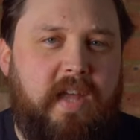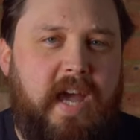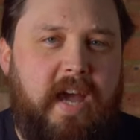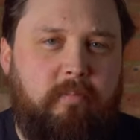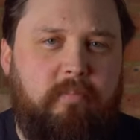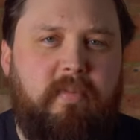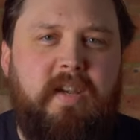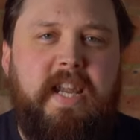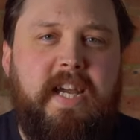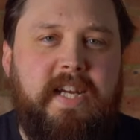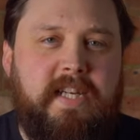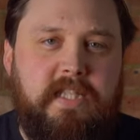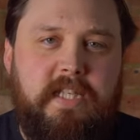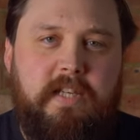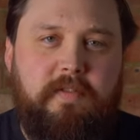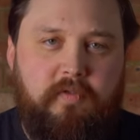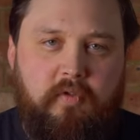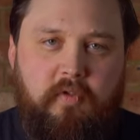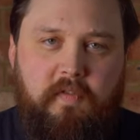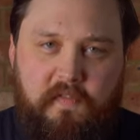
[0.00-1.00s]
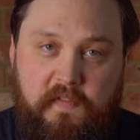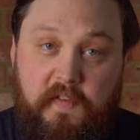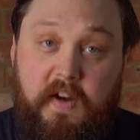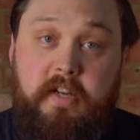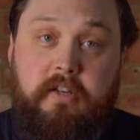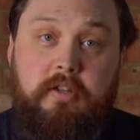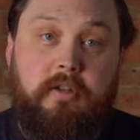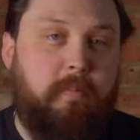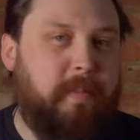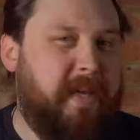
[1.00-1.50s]
that negative or
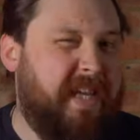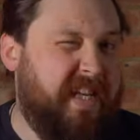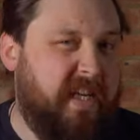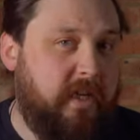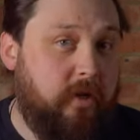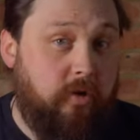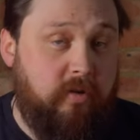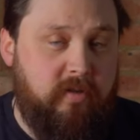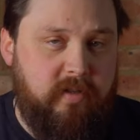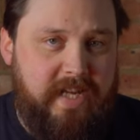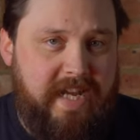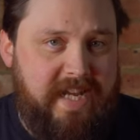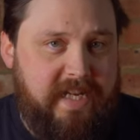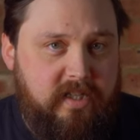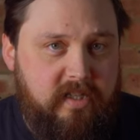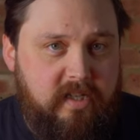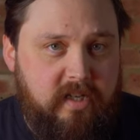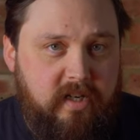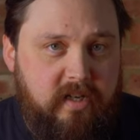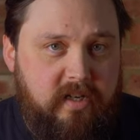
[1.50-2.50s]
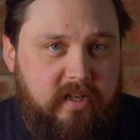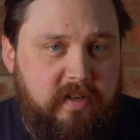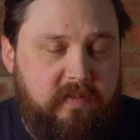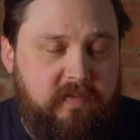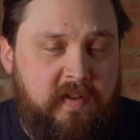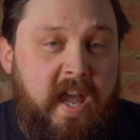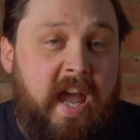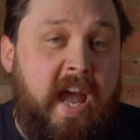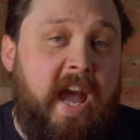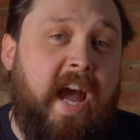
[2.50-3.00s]
final meaning on a dive.